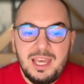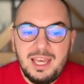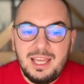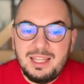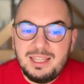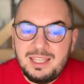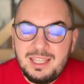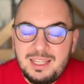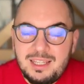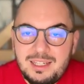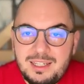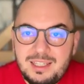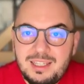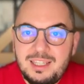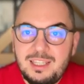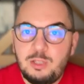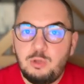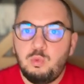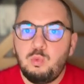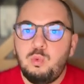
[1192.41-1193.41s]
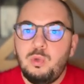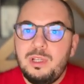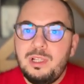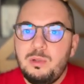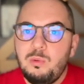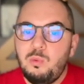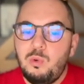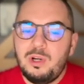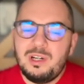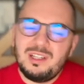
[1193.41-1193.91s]
And then it
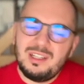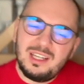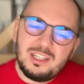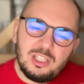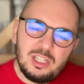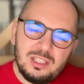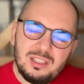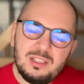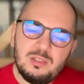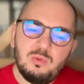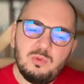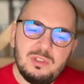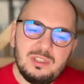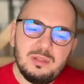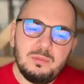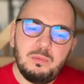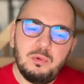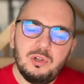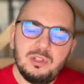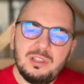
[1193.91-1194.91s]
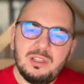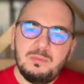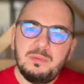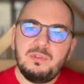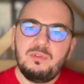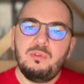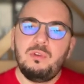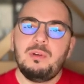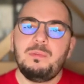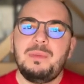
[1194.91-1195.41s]
will work. Actually, this was supported
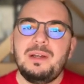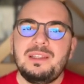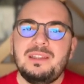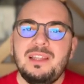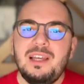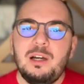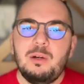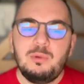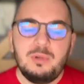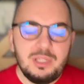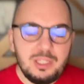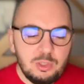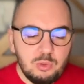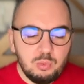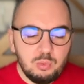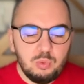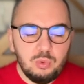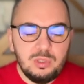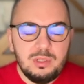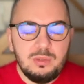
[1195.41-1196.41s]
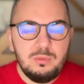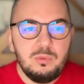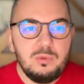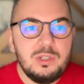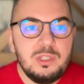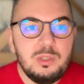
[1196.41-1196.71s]
before, but now it will